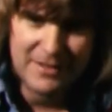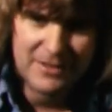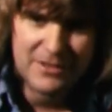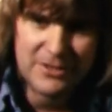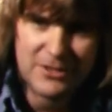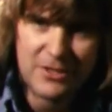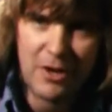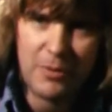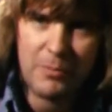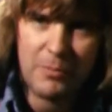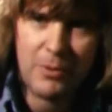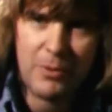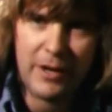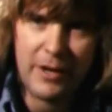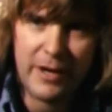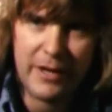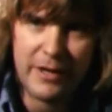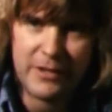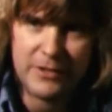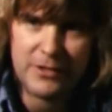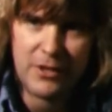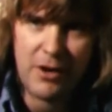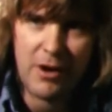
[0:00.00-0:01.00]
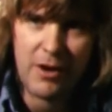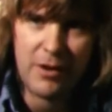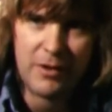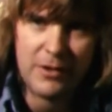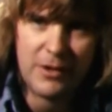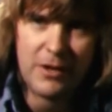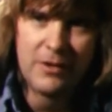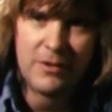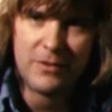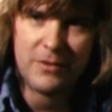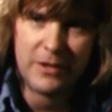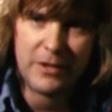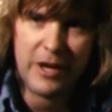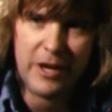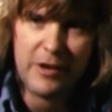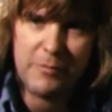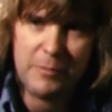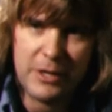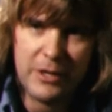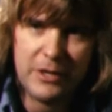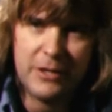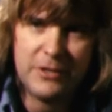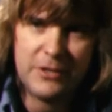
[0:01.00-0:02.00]
just started playing guitar. My uncle gave
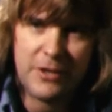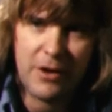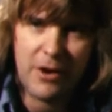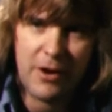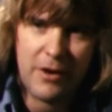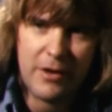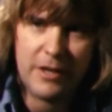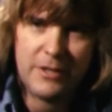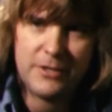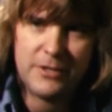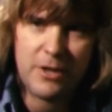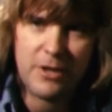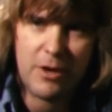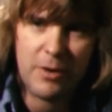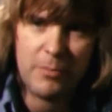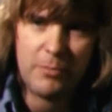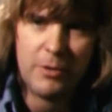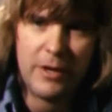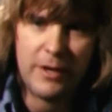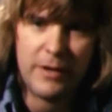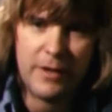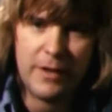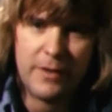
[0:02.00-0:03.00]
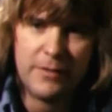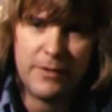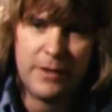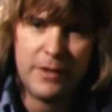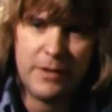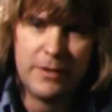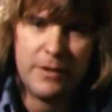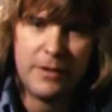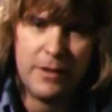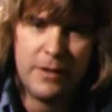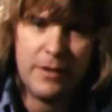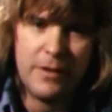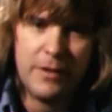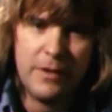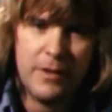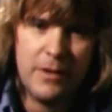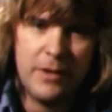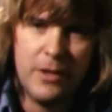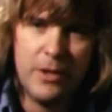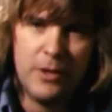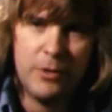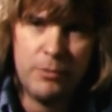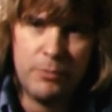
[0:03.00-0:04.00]
me a guitar and I started playing that.
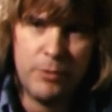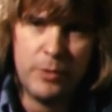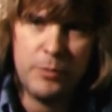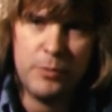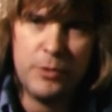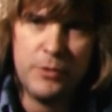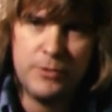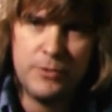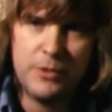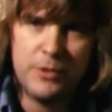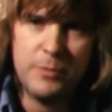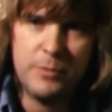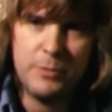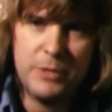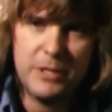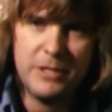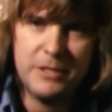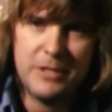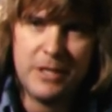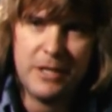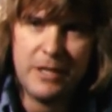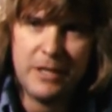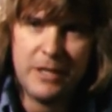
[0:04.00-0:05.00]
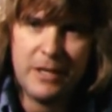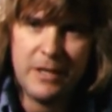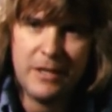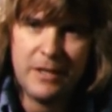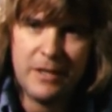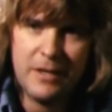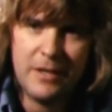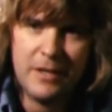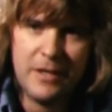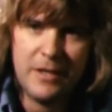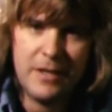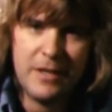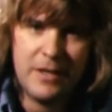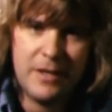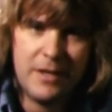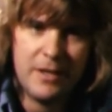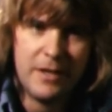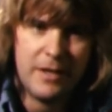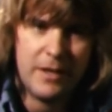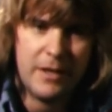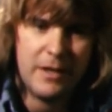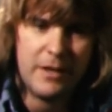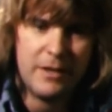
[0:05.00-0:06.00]
Then we moved to the big city.
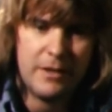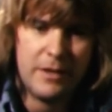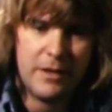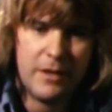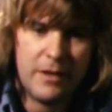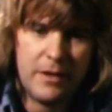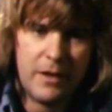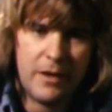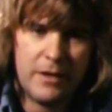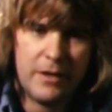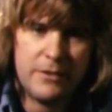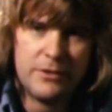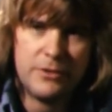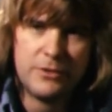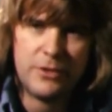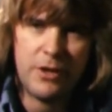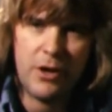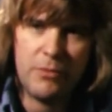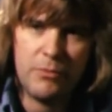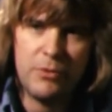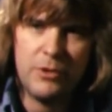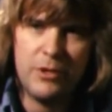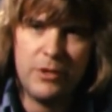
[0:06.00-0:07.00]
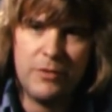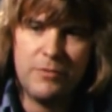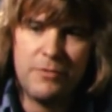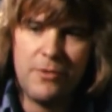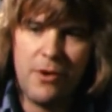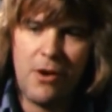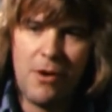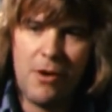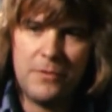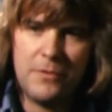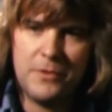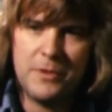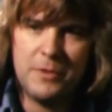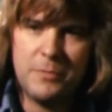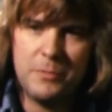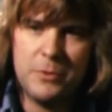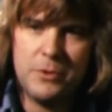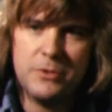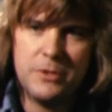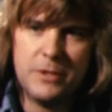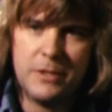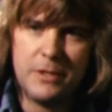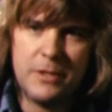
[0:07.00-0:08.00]
And I just got really involved in
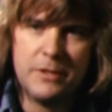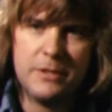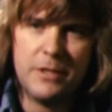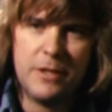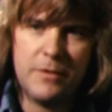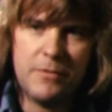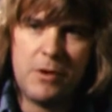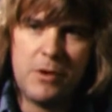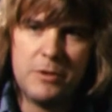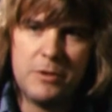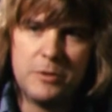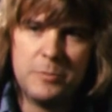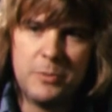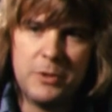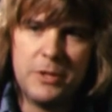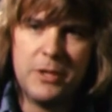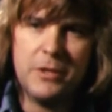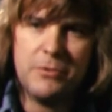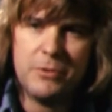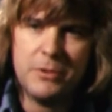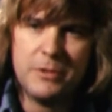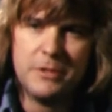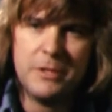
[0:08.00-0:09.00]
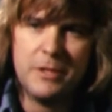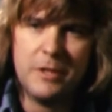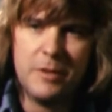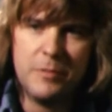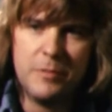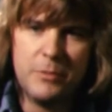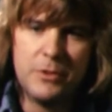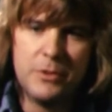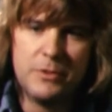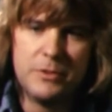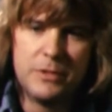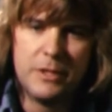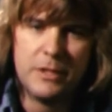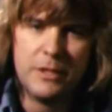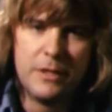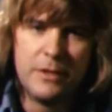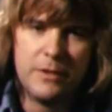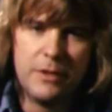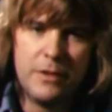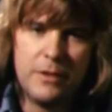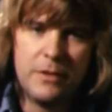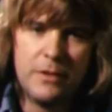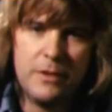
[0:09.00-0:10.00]
music because I've always been interested in music.
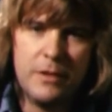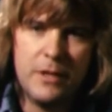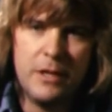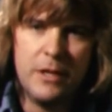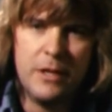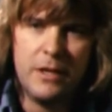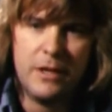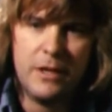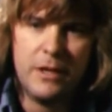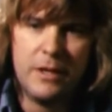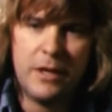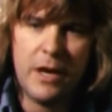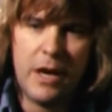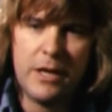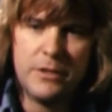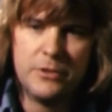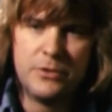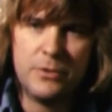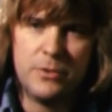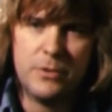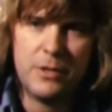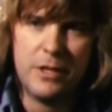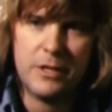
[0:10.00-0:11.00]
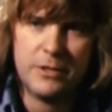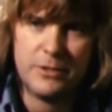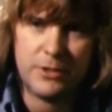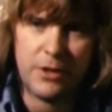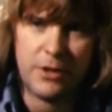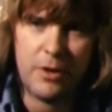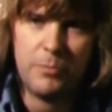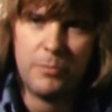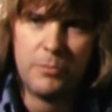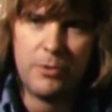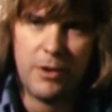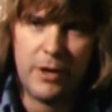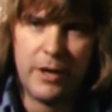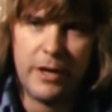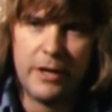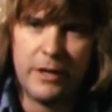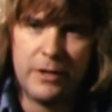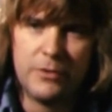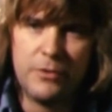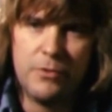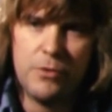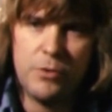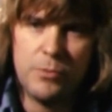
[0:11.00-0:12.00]
And then in high school, I started playing
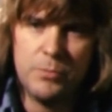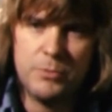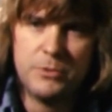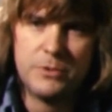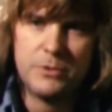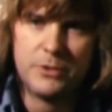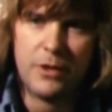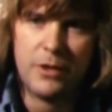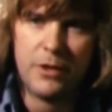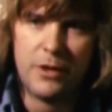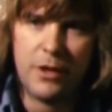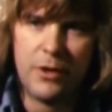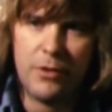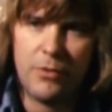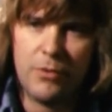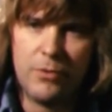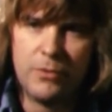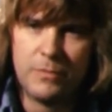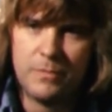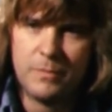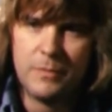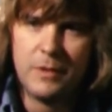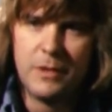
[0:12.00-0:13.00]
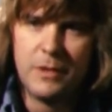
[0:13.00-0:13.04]
in groups, started our own